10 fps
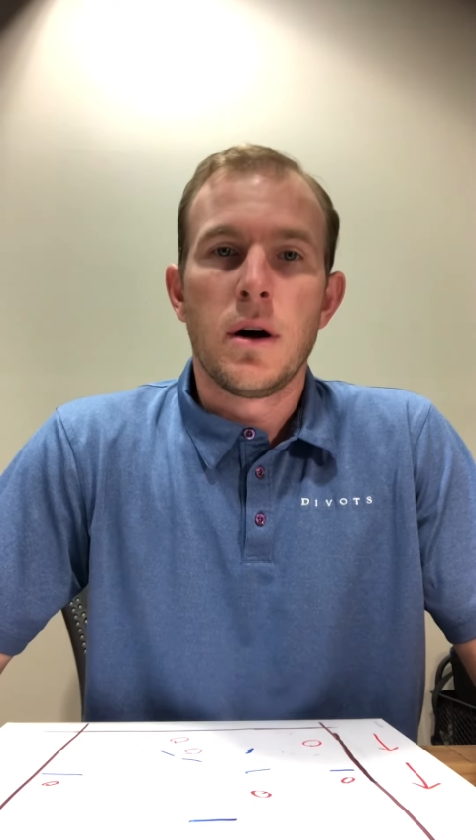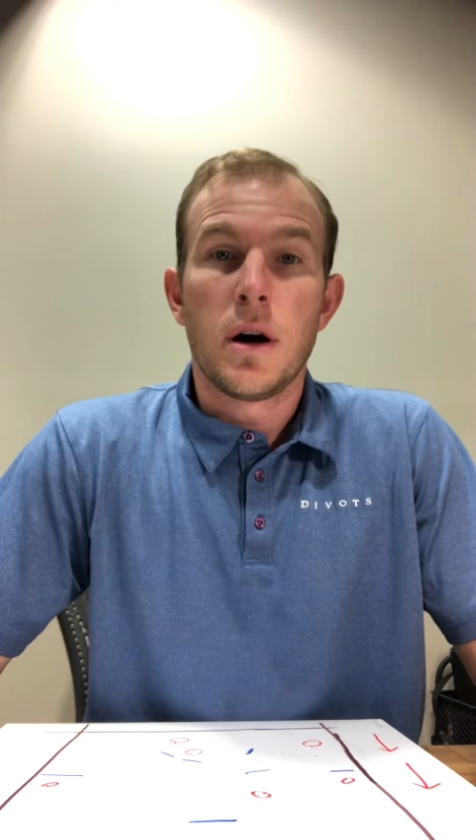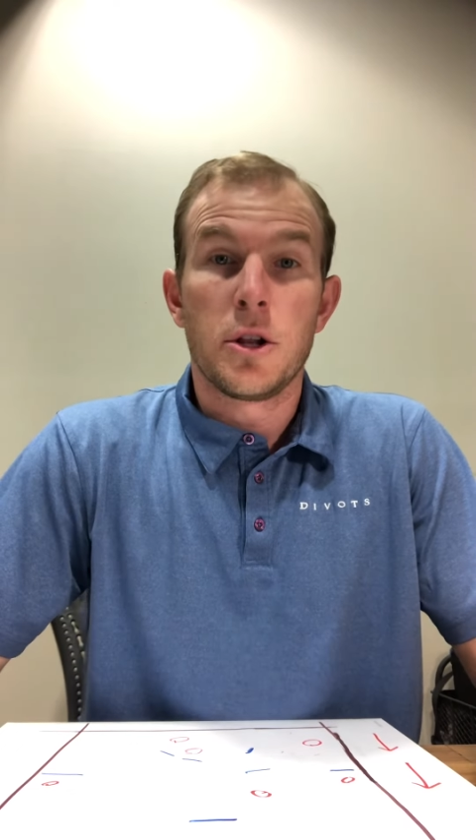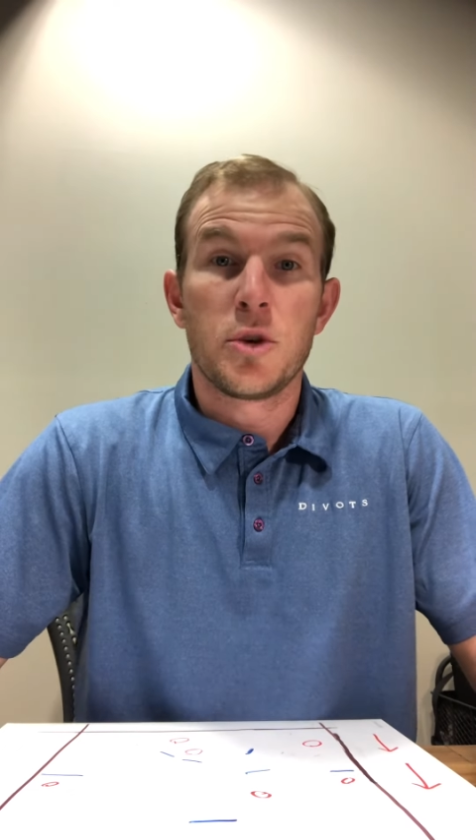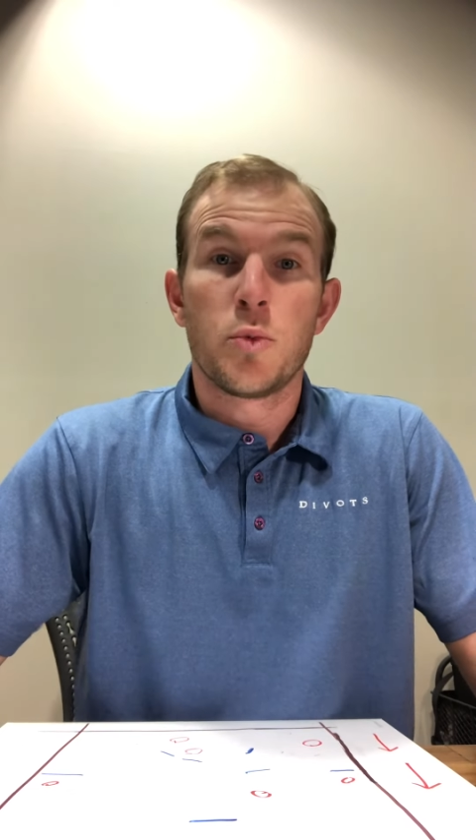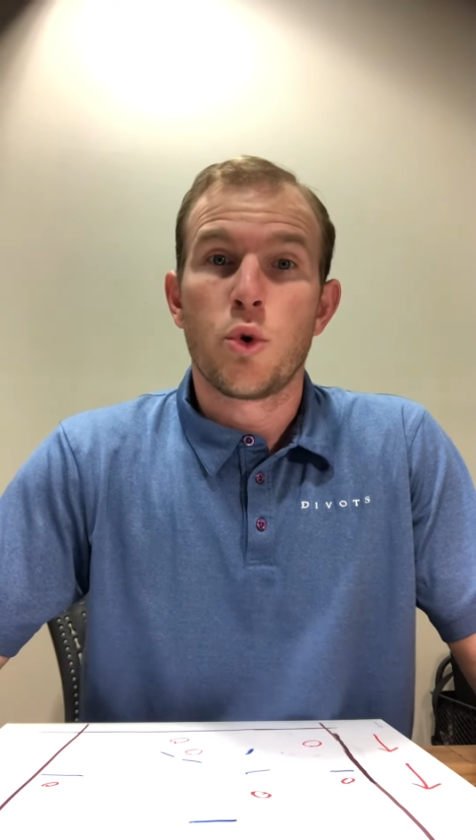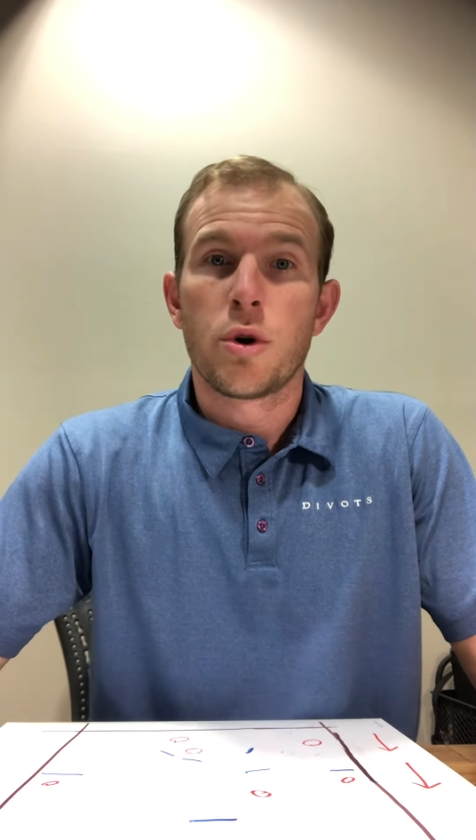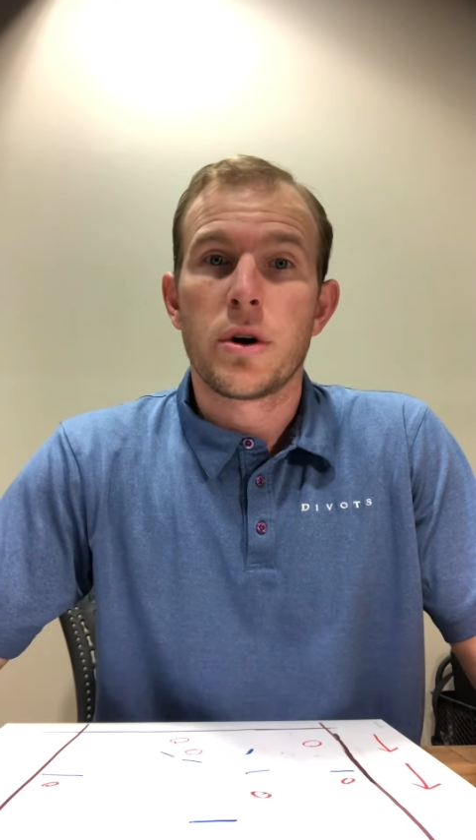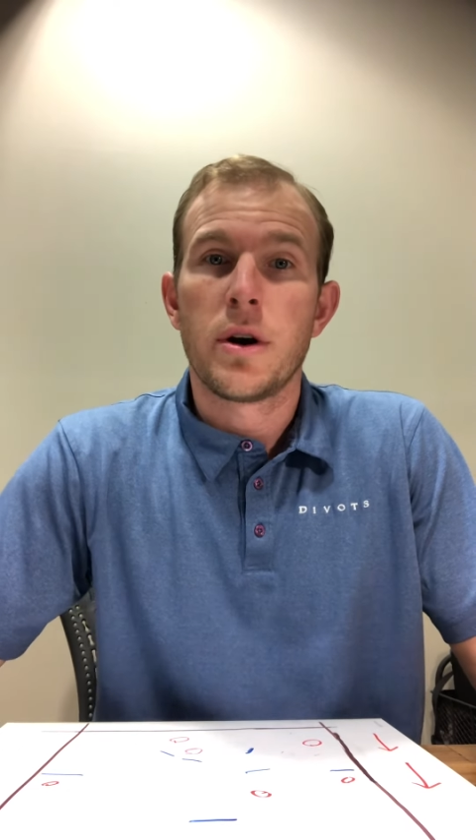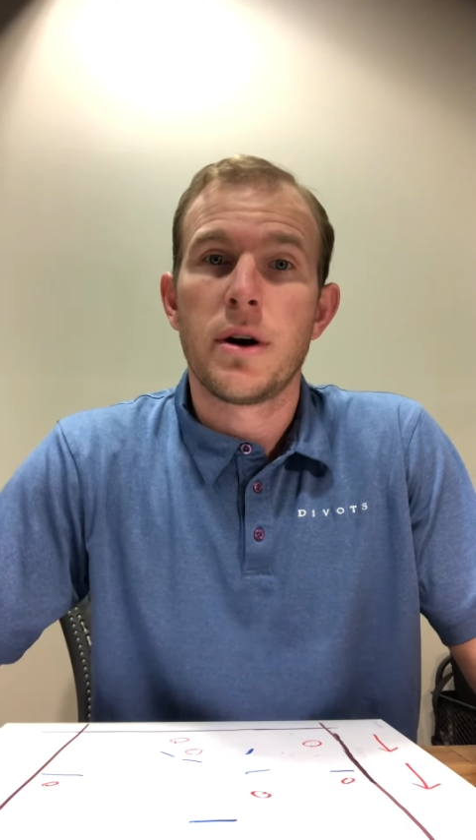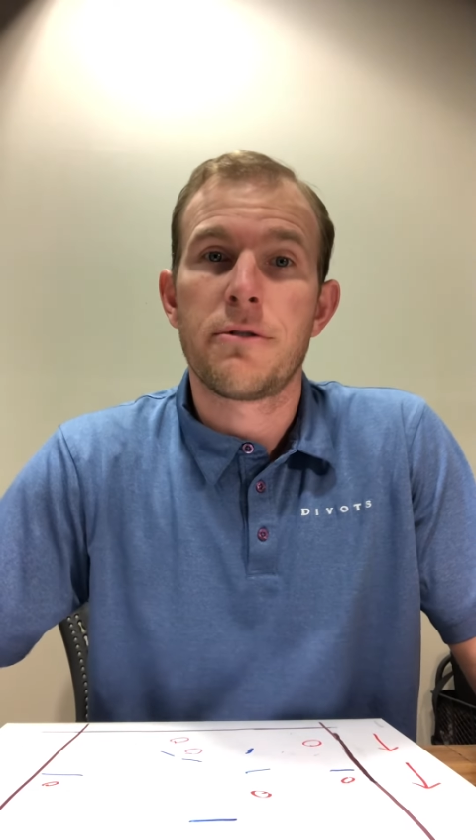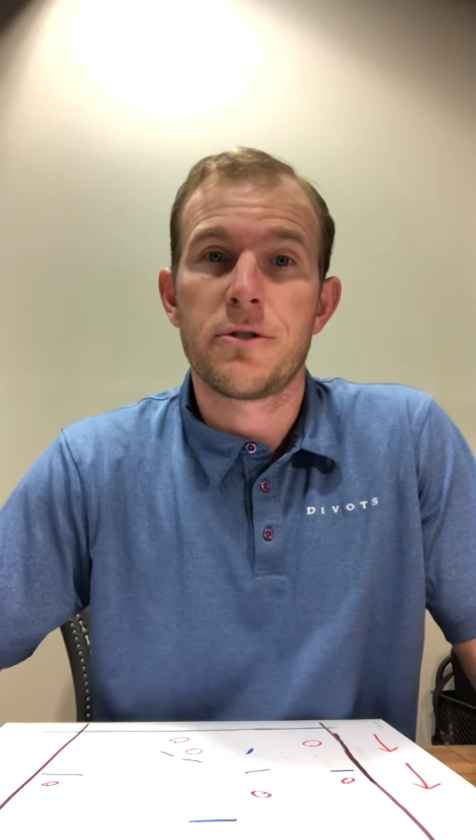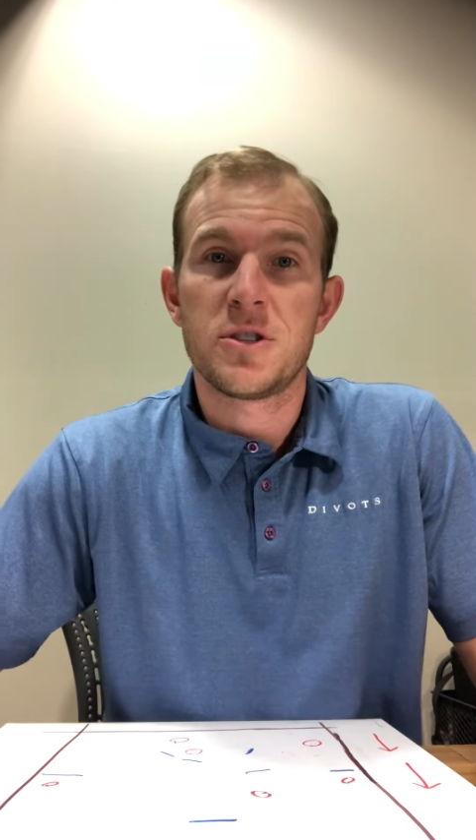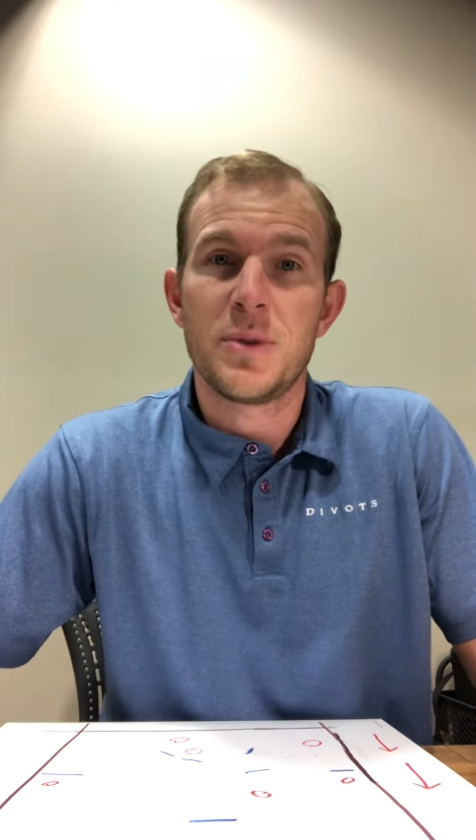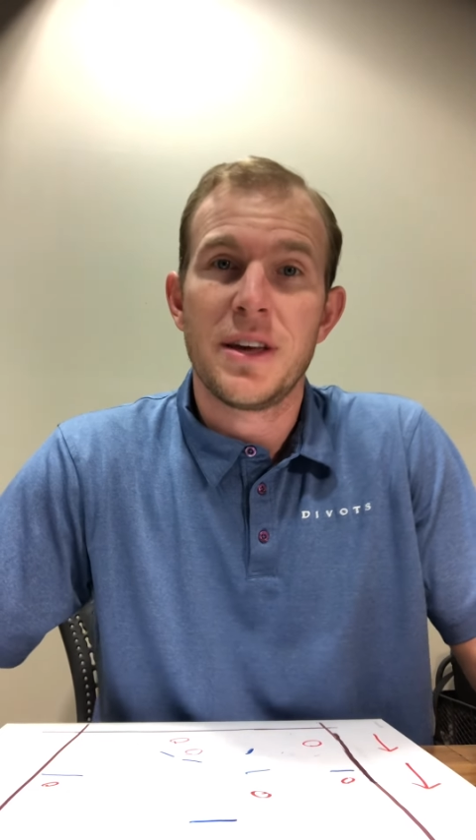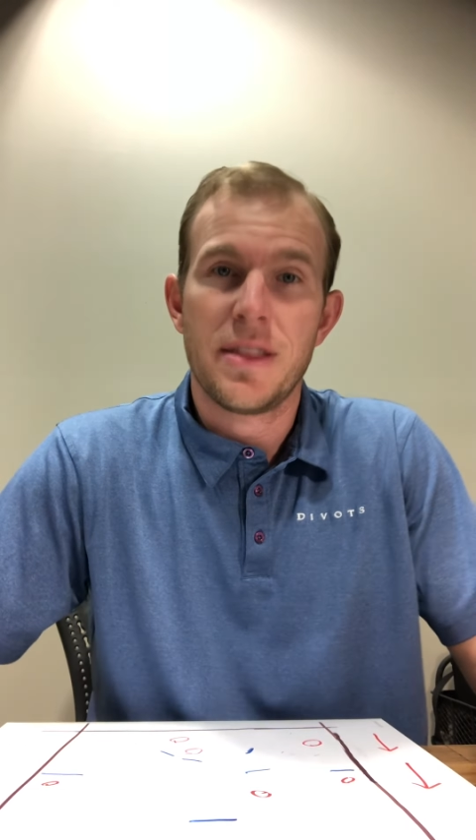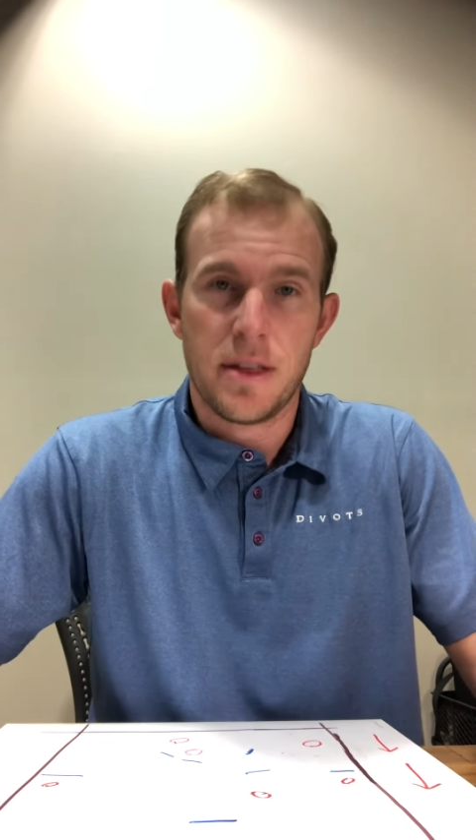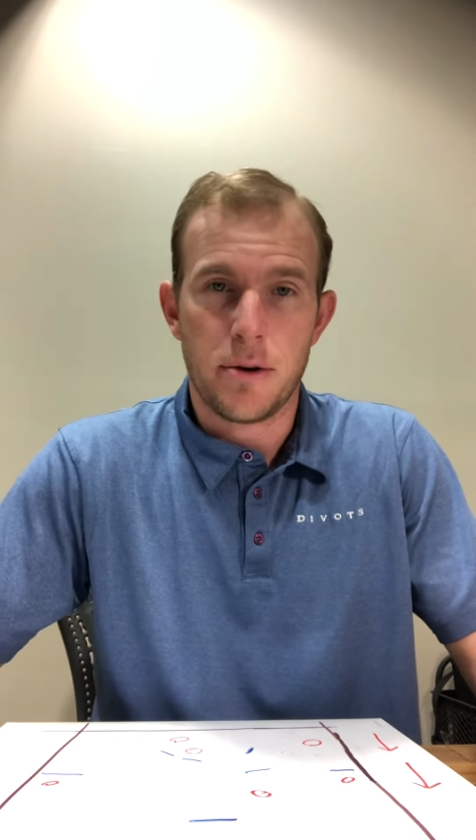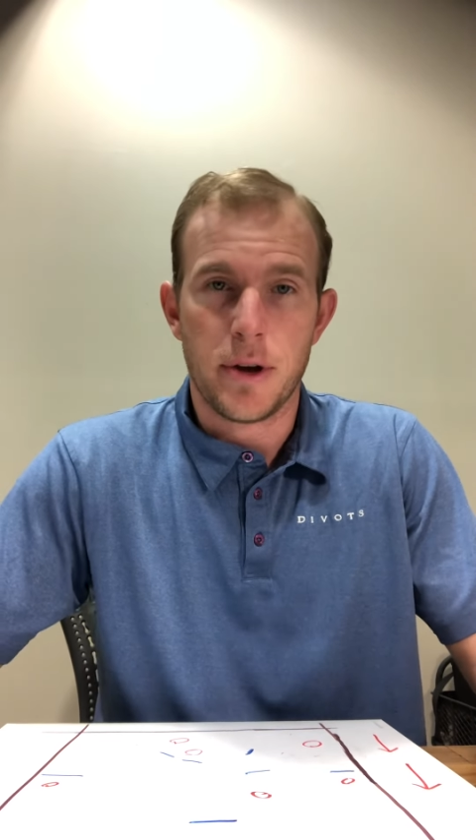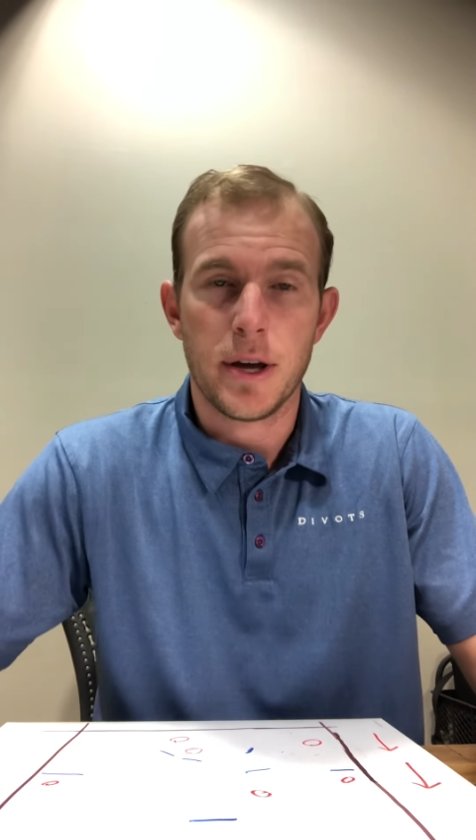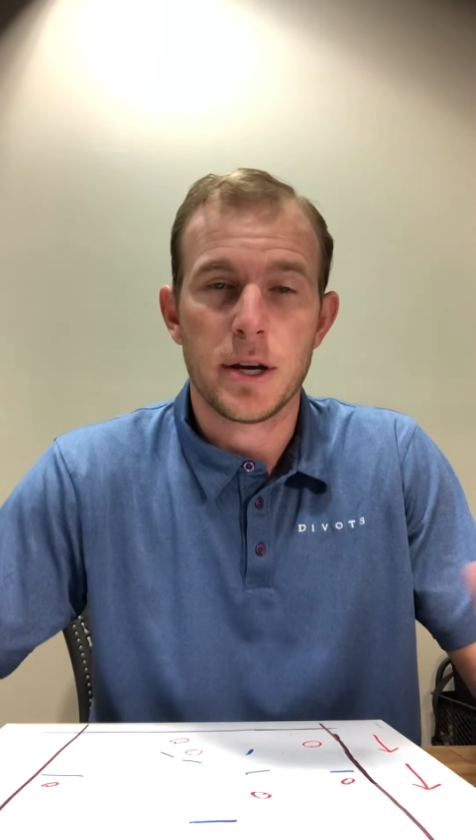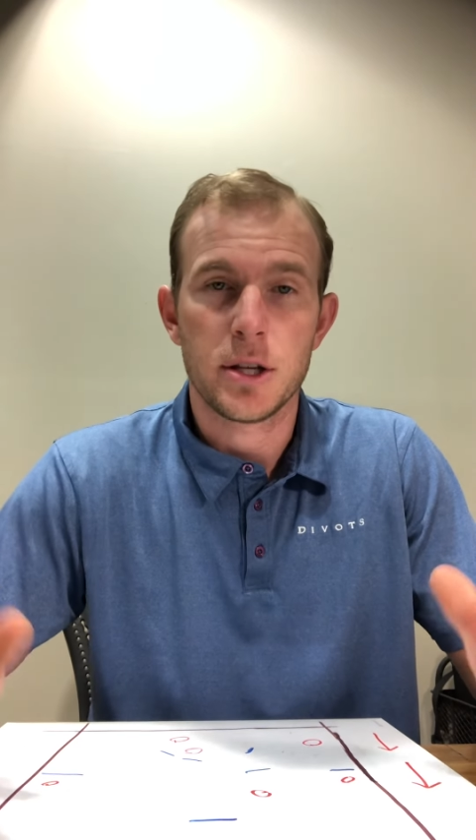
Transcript: a little more frisbee theory.